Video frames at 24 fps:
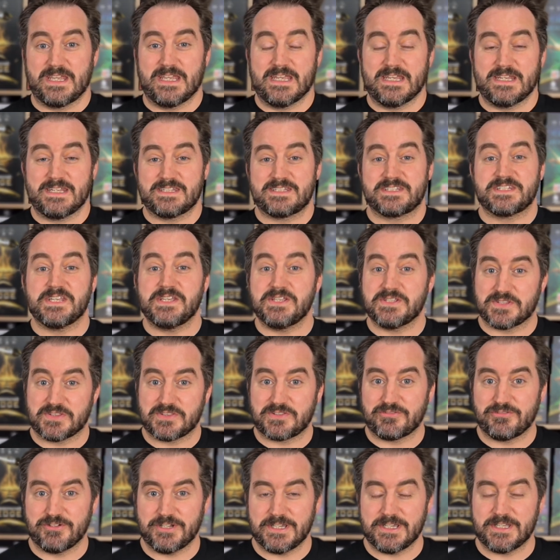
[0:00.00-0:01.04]
in season
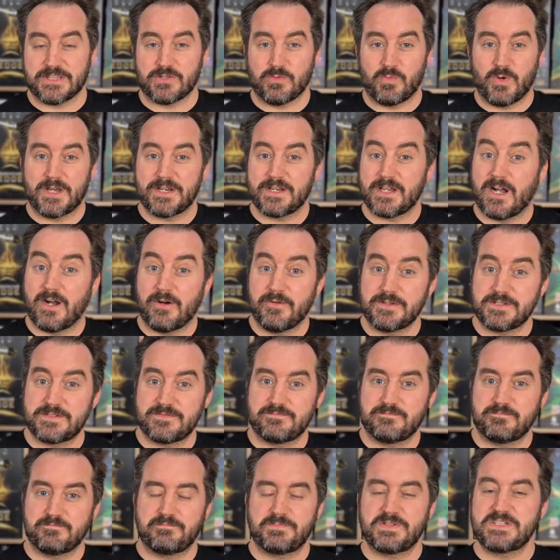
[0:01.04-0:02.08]
3, the one I was
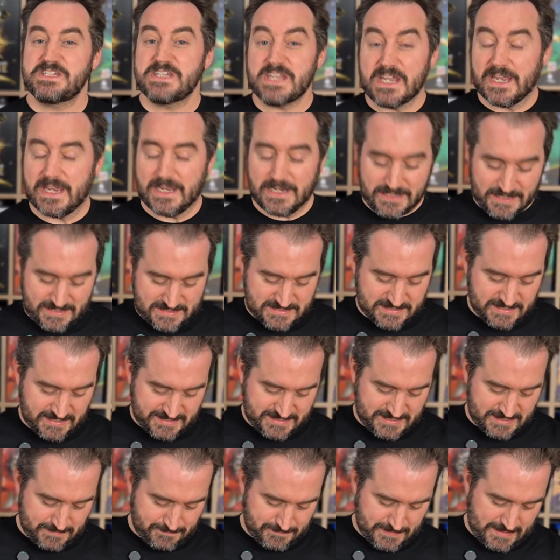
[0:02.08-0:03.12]
particularly
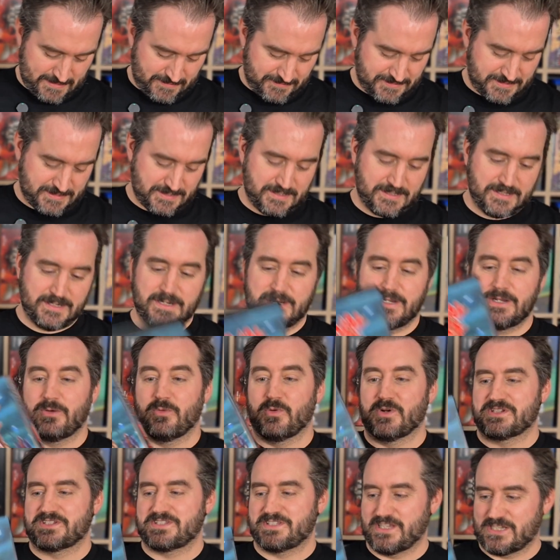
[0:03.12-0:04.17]
excited about
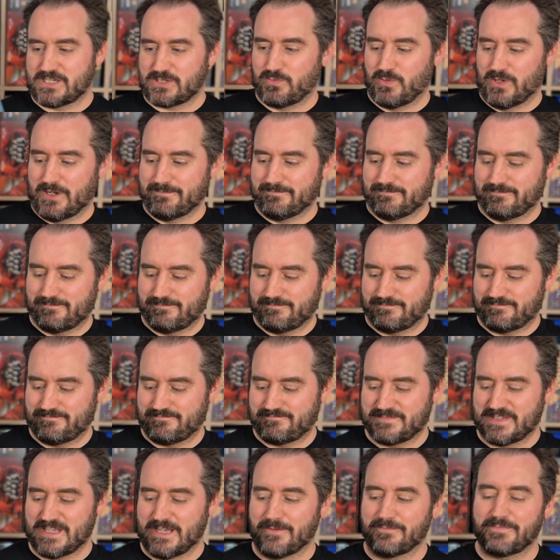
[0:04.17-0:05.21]
was this one.
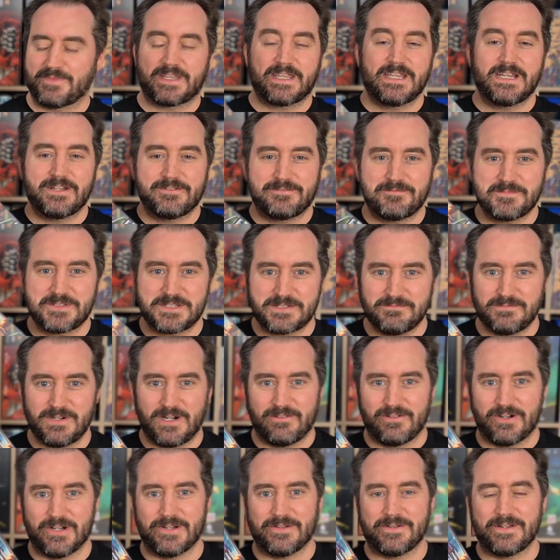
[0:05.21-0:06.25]
Now, The Killer from
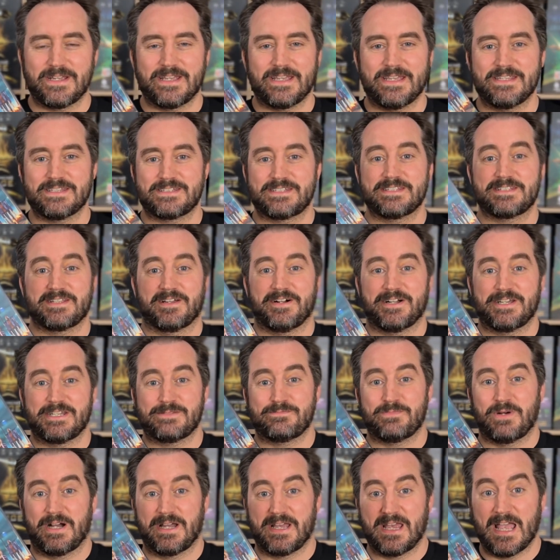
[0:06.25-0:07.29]
Tomorrow is designed
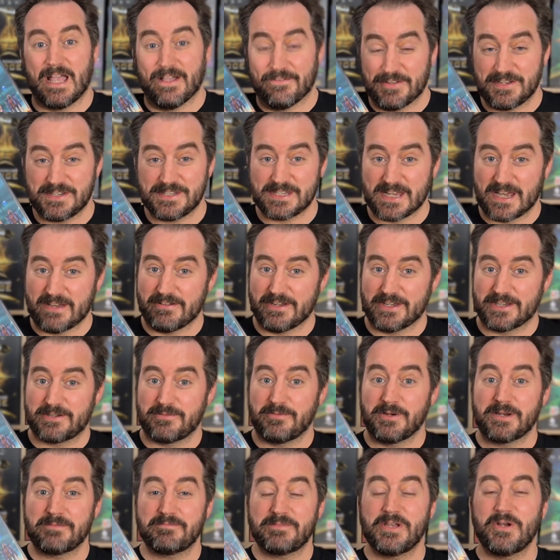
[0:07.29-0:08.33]
by Evan Derrick,
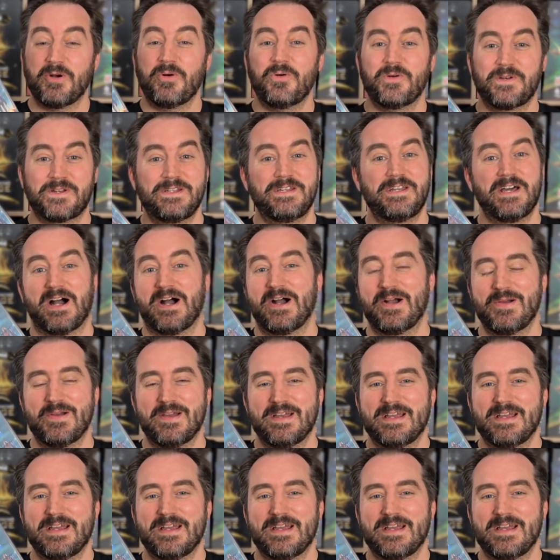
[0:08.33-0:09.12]
and we all know